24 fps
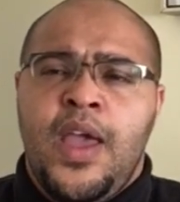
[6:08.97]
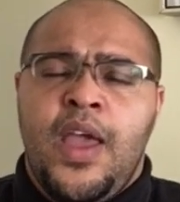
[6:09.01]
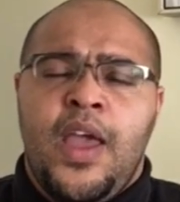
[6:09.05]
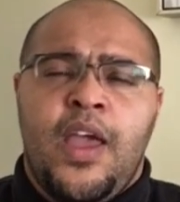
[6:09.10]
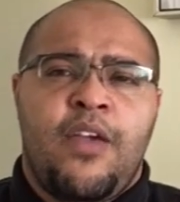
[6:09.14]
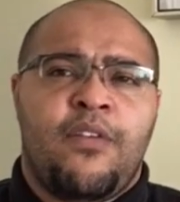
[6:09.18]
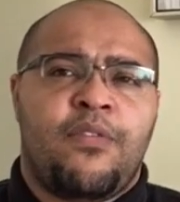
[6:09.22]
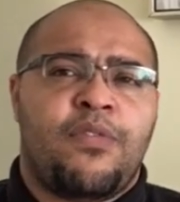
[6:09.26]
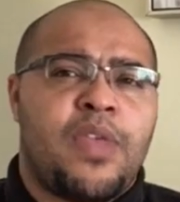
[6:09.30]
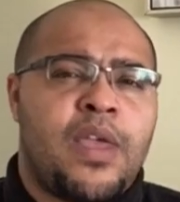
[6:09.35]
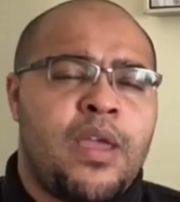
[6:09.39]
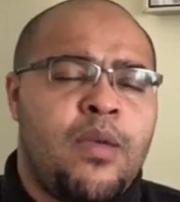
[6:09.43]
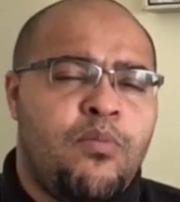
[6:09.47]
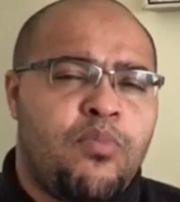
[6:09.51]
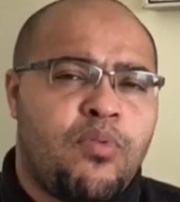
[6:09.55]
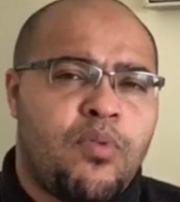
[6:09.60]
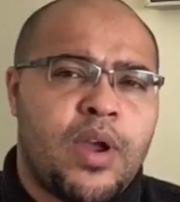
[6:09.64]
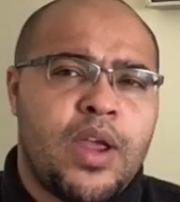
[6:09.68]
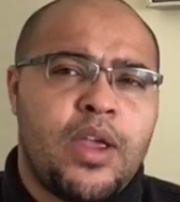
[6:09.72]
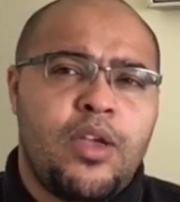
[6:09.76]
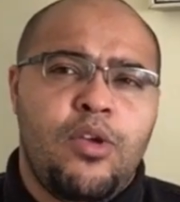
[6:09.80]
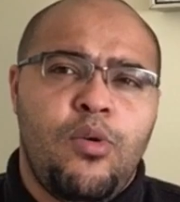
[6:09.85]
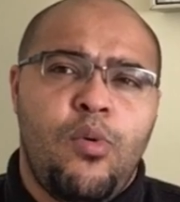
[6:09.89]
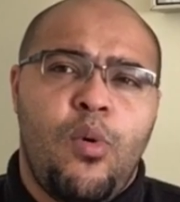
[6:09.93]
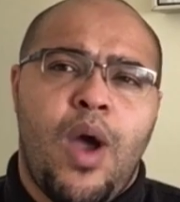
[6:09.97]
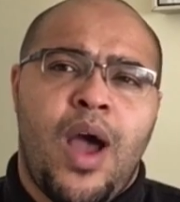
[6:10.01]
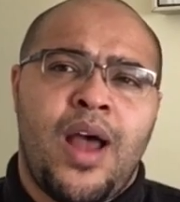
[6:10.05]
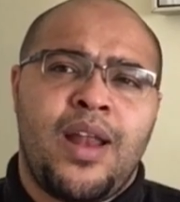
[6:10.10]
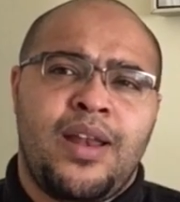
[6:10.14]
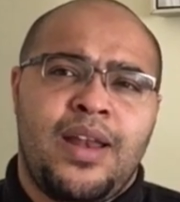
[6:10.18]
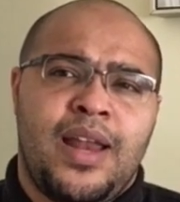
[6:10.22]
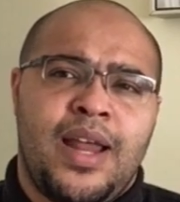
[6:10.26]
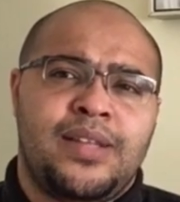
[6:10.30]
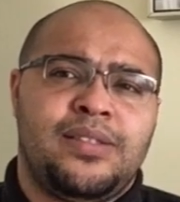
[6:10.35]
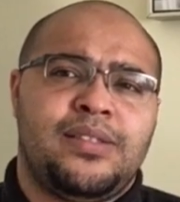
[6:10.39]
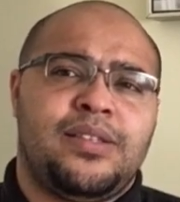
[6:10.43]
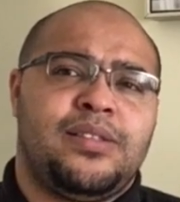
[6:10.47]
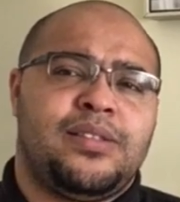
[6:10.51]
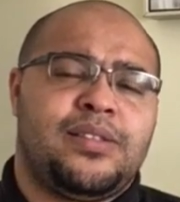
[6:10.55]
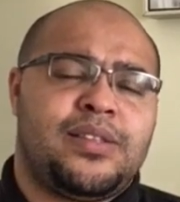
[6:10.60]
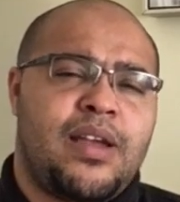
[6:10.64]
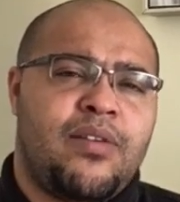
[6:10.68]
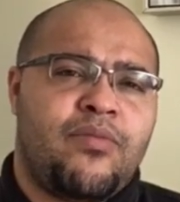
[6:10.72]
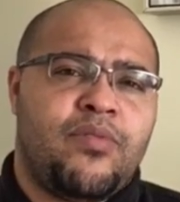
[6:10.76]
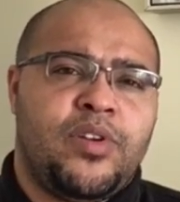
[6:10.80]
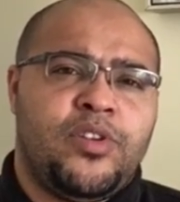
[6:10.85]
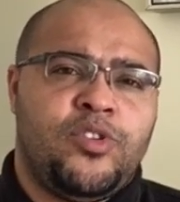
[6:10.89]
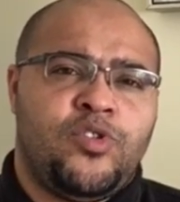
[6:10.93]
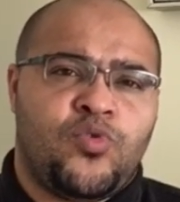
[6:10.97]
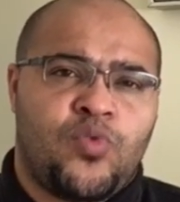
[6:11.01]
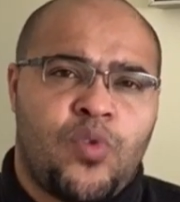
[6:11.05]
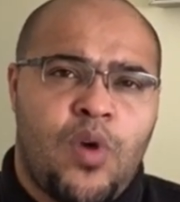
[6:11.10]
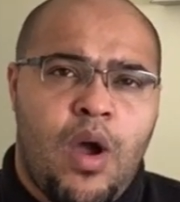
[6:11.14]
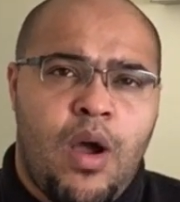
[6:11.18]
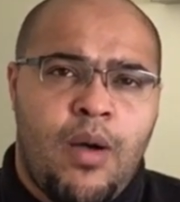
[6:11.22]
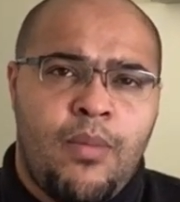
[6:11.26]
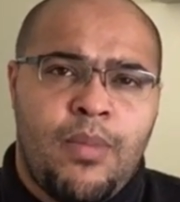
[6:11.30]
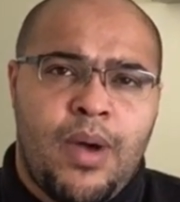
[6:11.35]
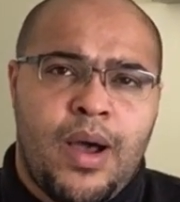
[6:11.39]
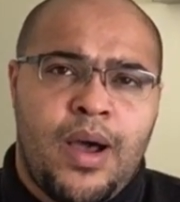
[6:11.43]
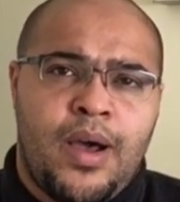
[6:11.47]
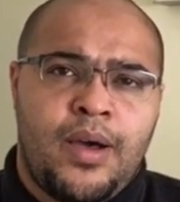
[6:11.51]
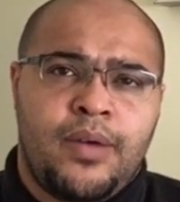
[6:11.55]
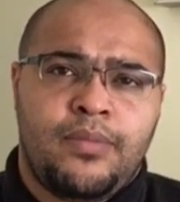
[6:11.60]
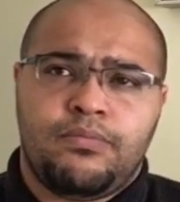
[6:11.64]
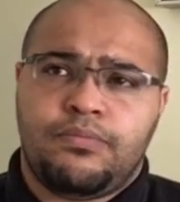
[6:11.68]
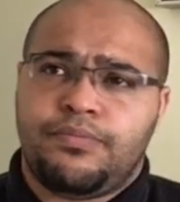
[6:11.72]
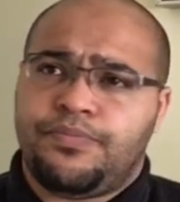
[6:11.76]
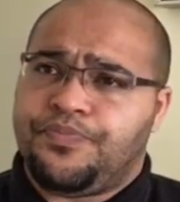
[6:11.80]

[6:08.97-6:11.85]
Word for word: if they bring you unnecessary drama,